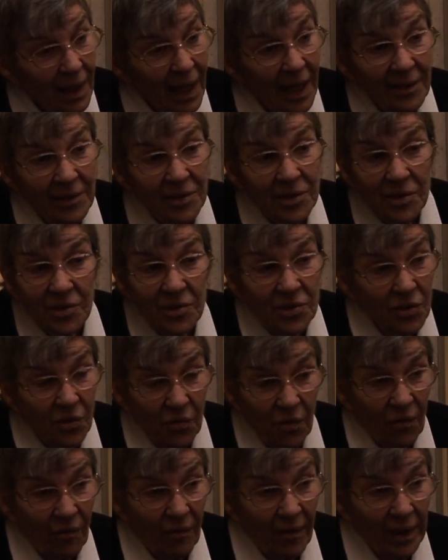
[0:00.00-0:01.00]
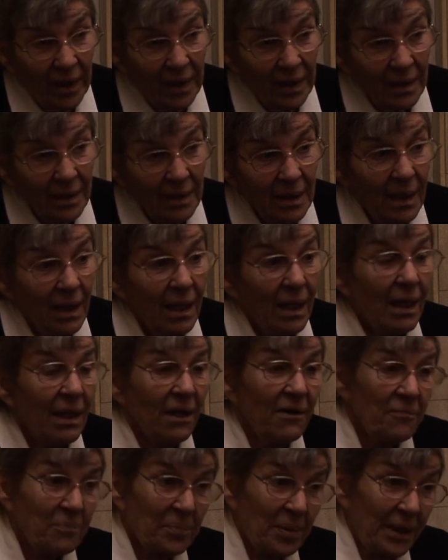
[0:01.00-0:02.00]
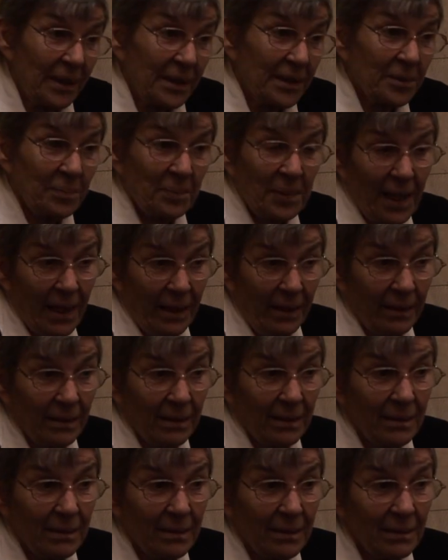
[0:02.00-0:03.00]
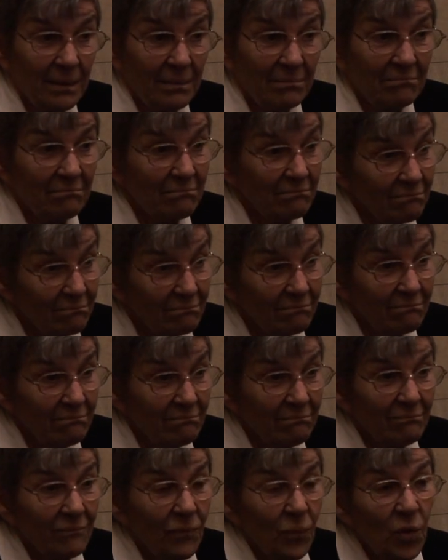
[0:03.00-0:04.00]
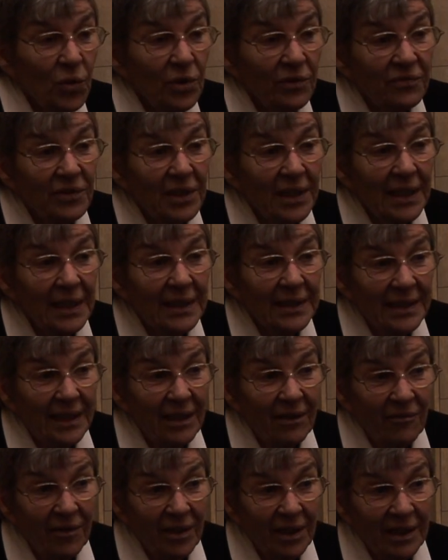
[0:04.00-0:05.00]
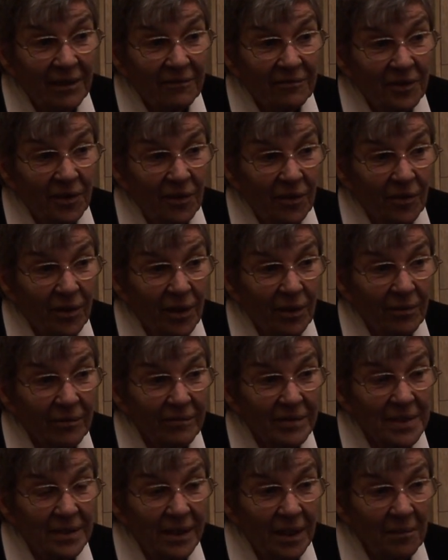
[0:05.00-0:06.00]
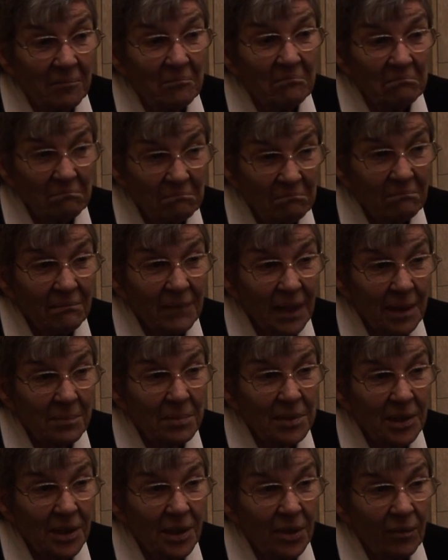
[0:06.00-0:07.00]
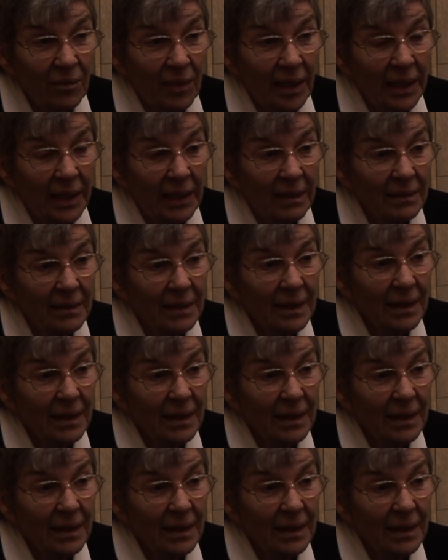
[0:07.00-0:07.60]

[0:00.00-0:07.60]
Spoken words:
Hence the story of Peter Pan. Wonderful idea at Clifton Grove, isn't it? Absolutely.